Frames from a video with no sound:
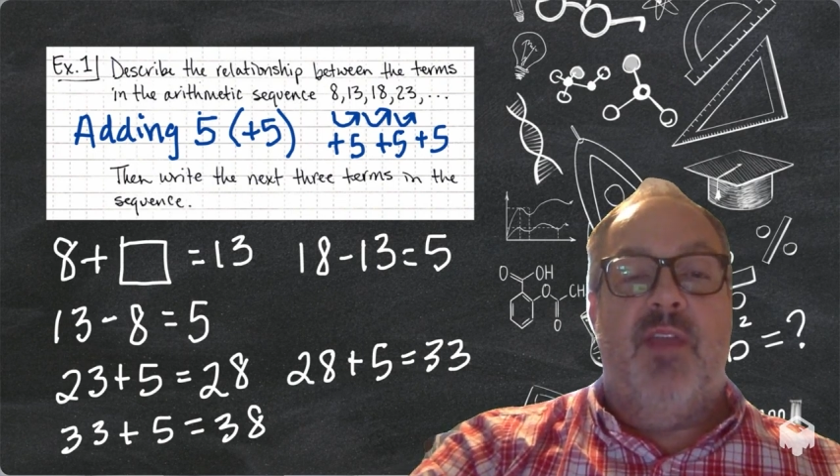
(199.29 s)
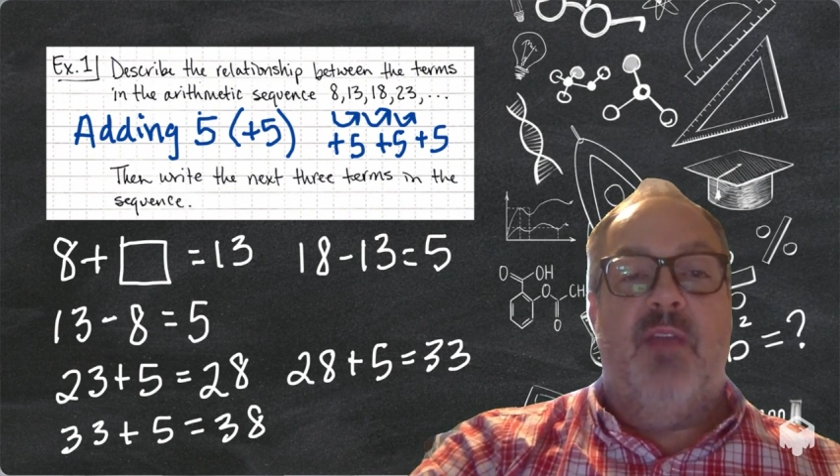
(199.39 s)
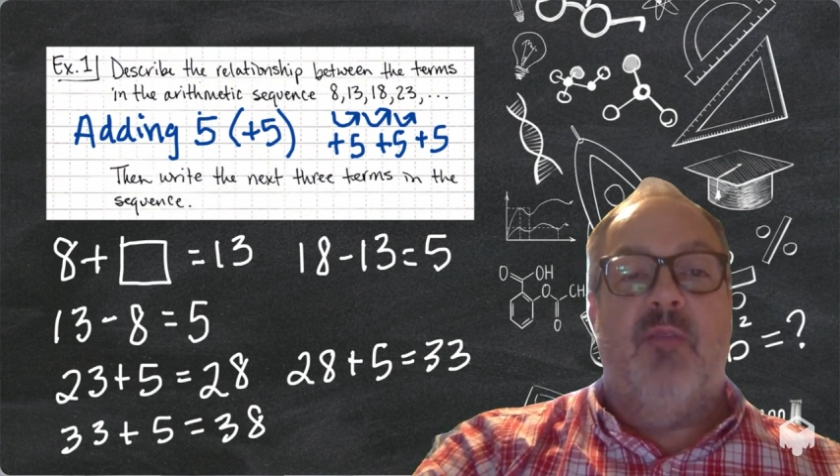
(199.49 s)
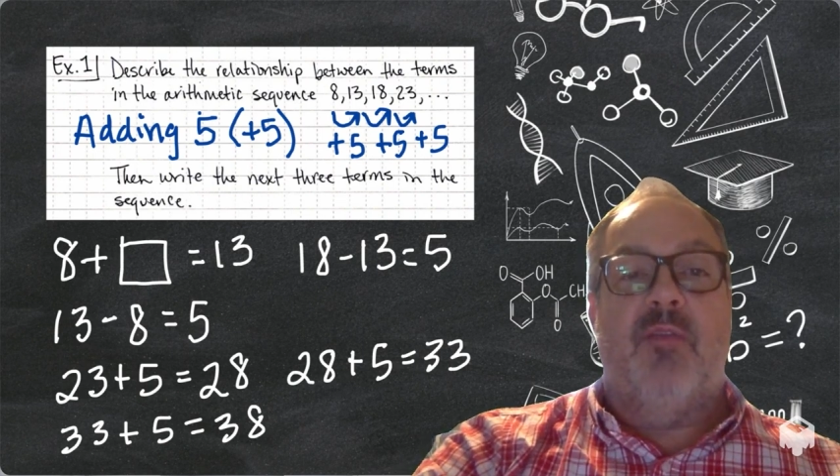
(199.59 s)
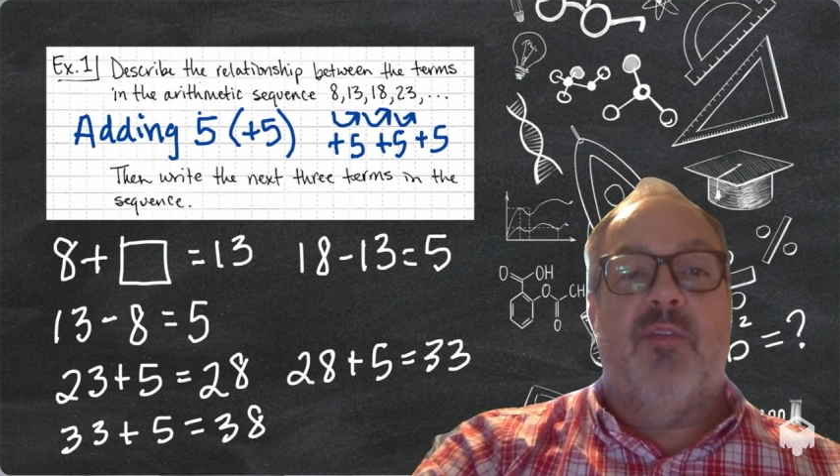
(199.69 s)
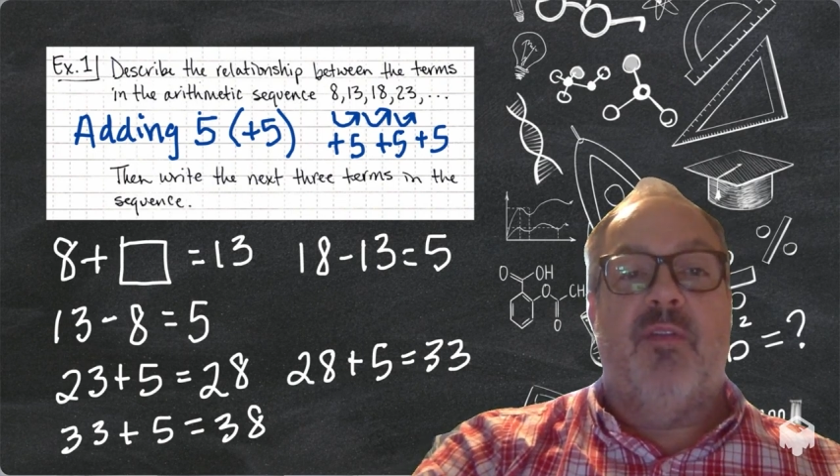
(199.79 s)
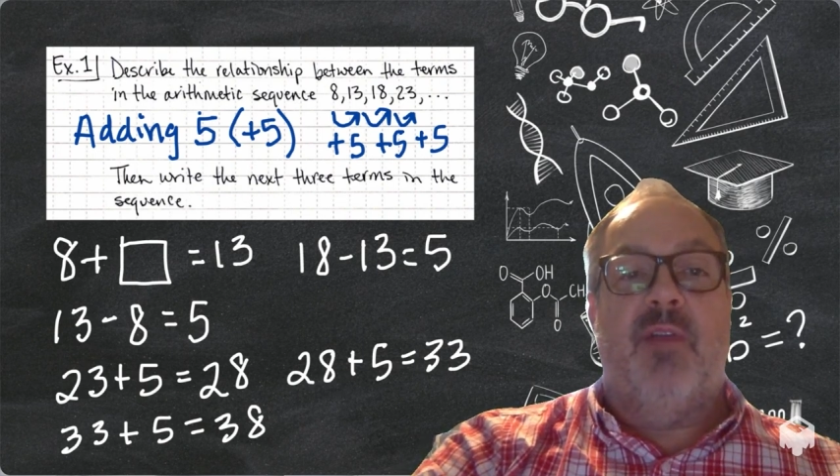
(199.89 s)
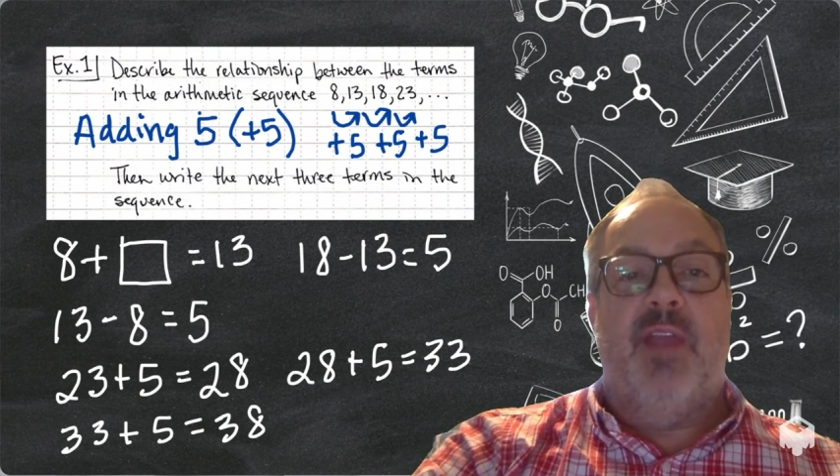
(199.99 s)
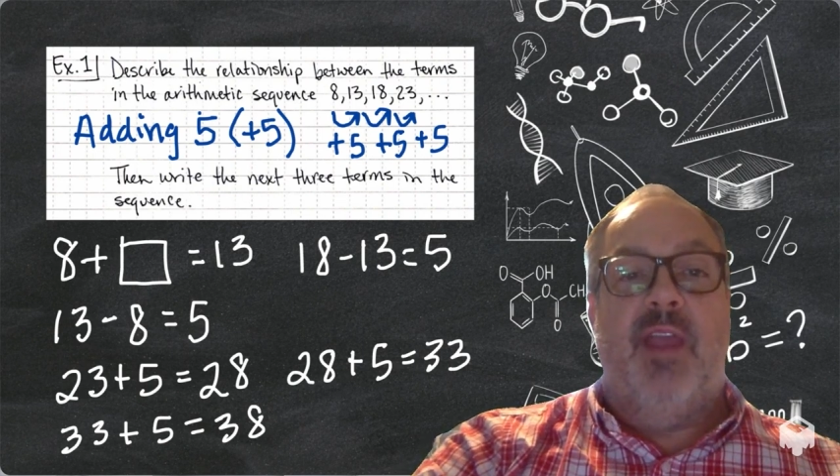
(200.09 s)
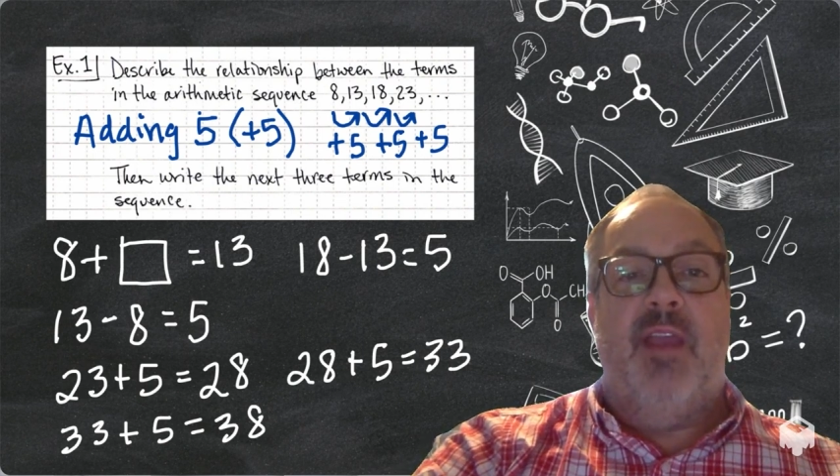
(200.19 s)
equals
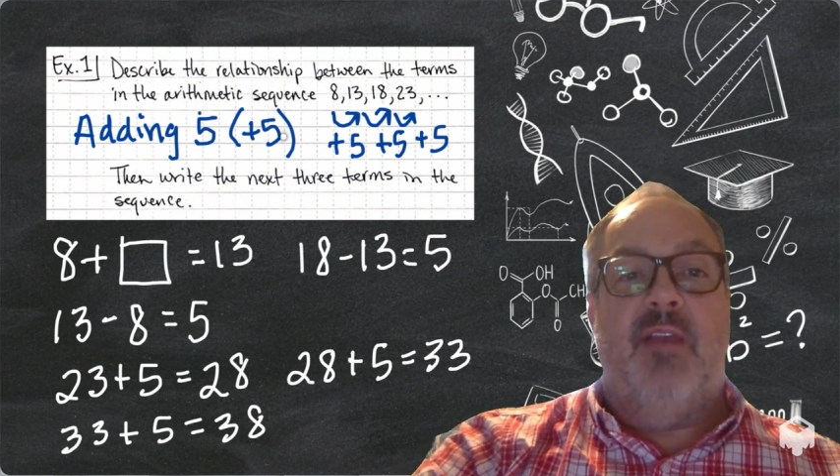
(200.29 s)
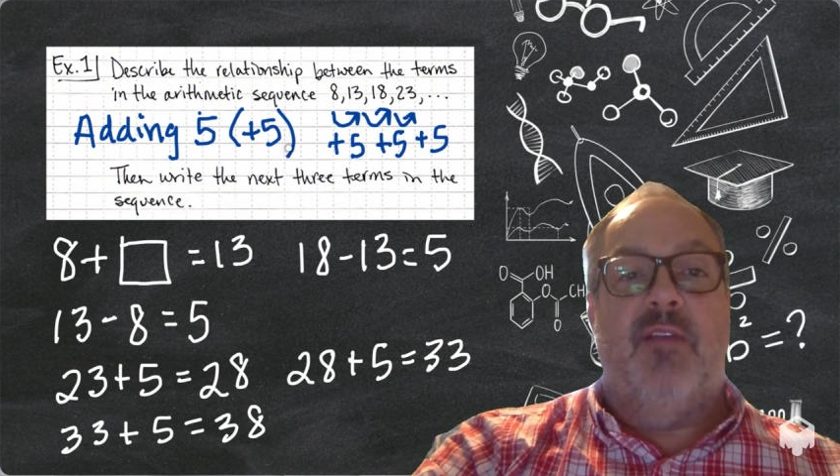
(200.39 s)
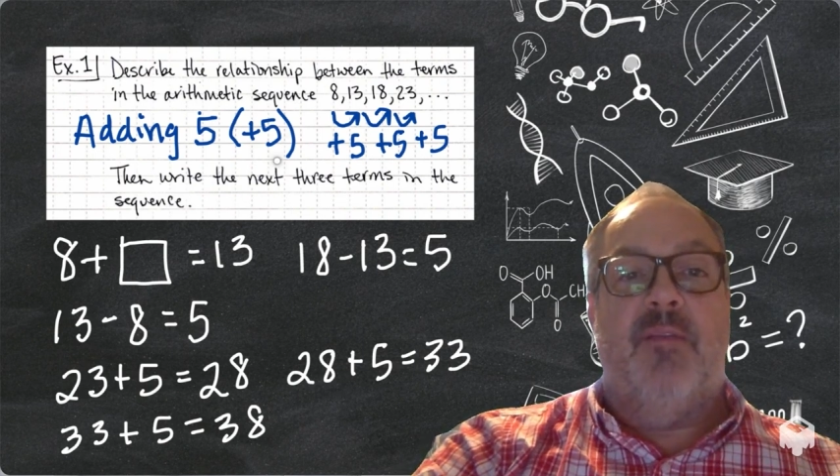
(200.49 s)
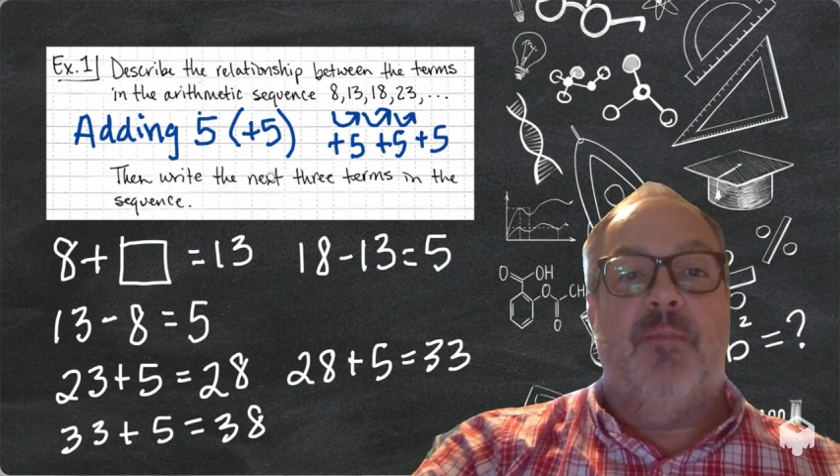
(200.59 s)
38.